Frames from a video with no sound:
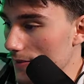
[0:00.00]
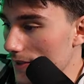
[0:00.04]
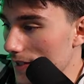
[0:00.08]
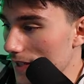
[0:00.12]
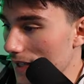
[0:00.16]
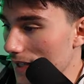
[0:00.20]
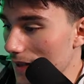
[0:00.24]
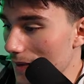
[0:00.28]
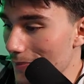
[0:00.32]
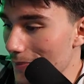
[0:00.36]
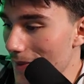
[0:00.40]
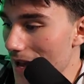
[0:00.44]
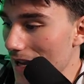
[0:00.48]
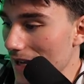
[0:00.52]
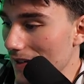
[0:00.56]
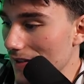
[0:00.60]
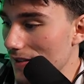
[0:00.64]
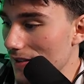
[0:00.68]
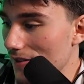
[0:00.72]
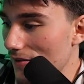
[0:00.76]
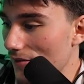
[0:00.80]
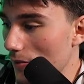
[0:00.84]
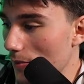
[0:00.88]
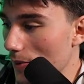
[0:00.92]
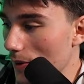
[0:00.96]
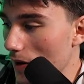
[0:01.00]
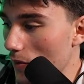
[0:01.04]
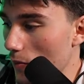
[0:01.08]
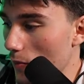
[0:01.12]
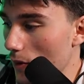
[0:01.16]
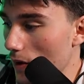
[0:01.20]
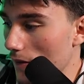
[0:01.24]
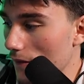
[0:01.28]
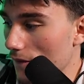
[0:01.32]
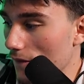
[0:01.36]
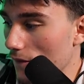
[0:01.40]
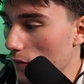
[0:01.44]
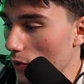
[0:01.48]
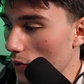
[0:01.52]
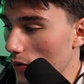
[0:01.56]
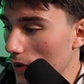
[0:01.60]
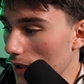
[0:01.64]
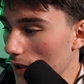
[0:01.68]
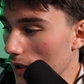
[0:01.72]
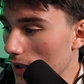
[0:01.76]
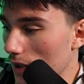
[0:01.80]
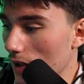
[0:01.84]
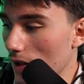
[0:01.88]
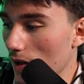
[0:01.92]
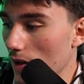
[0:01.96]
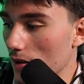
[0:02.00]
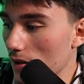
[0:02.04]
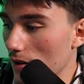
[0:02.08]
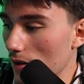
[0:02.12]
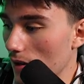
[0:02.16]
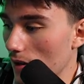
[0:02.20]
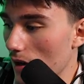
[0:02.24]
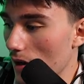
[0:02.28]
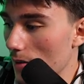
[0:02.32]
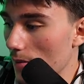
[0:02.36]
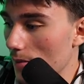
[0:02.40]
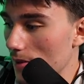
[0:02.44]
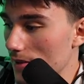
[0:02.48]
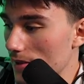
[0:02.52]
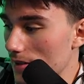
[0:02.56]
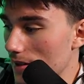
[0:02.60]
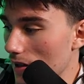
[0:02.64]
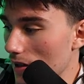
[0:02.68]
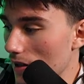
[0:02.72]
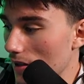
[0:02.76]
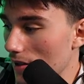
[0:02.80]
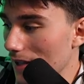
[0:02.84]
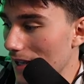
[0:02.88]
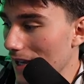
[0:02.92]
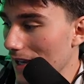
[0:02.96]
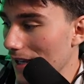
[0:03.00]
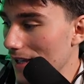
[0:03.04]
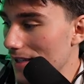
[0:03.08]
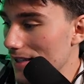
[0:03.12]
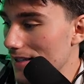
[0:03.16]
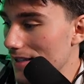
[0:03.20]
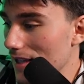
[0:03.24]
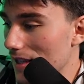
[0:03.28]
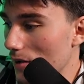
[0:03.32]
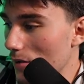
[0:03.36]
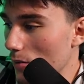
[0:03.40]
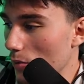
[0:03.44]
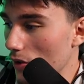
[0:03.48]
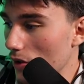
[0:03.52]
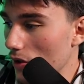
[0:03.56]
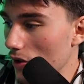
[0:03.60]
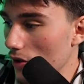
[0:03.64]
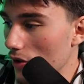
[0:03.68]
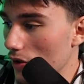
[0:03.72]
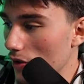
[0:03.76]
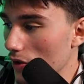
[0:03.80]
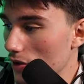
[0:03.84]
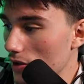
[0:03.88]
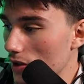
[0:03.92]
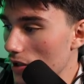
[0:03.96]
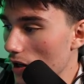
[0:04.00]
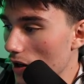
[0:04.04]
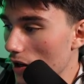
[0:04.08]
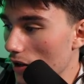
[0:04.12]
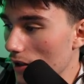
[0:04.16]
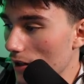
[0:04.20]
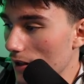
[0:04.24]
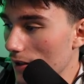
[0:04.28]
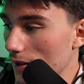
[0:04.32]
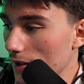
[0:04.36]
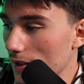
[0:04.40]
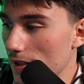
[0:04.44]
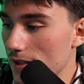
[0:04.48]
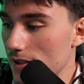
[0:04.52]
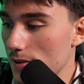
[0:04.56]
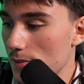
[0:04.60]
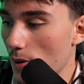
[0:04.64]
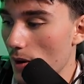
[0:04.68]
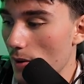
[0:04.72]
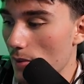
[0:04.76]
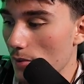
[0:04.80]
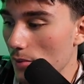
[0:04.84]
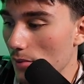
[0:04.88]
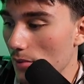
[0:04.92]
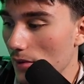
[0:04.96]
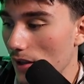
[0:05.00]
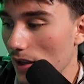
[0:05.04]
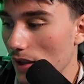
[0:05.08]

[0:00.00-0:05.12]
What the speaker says: seen the max of about 140 on the comments here. Like I said, what your target is probably